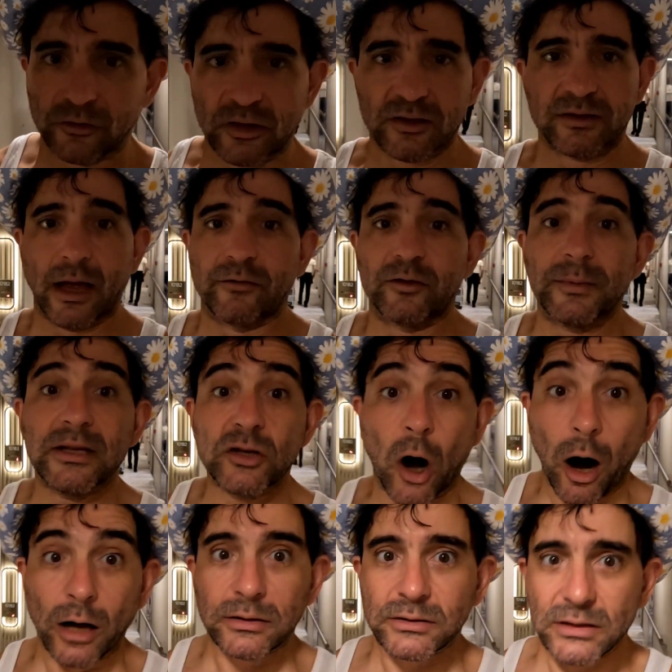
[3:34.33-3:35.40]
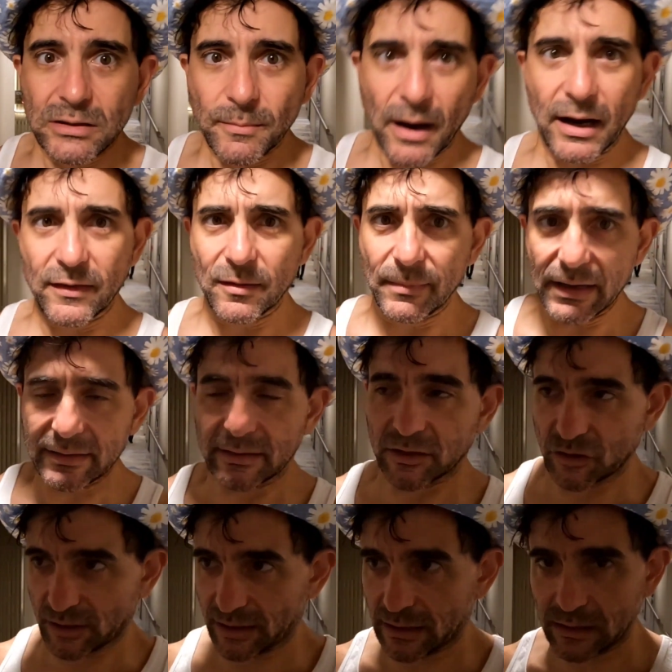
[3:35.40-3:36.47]
I'll just have to be taunted by the
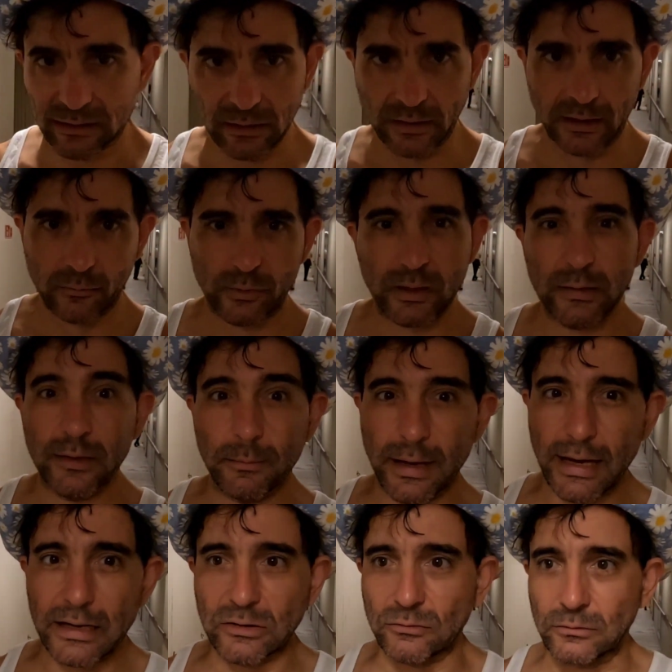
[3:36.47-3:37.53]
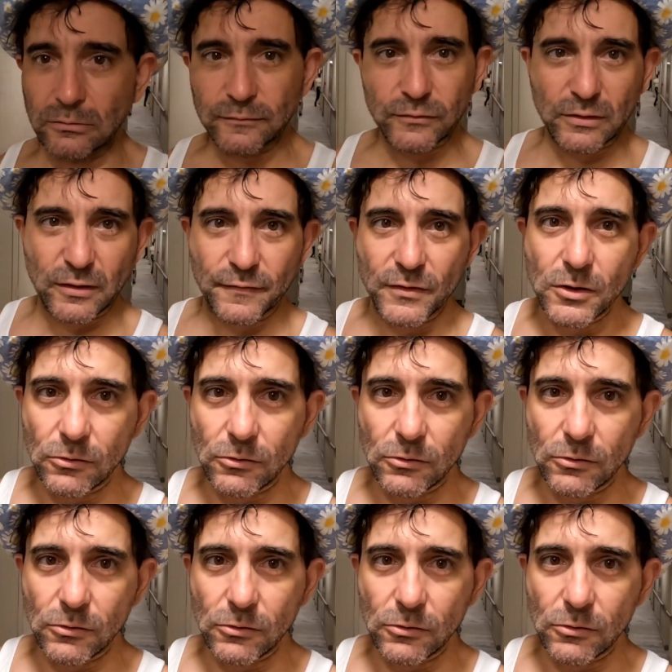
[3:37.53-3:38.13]
message light until I read the manual for the